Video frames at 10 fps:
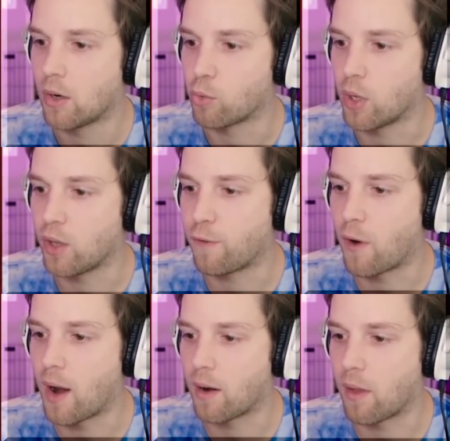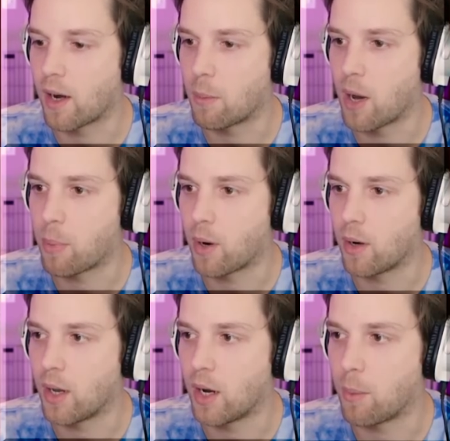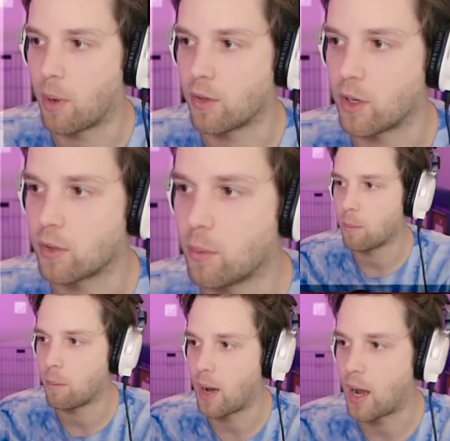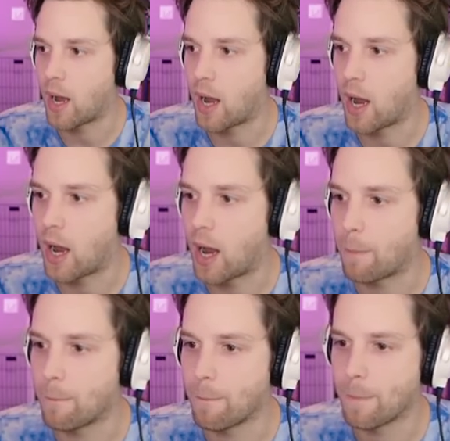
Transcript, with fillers: really far out of line on my part, and I apologize. Bop.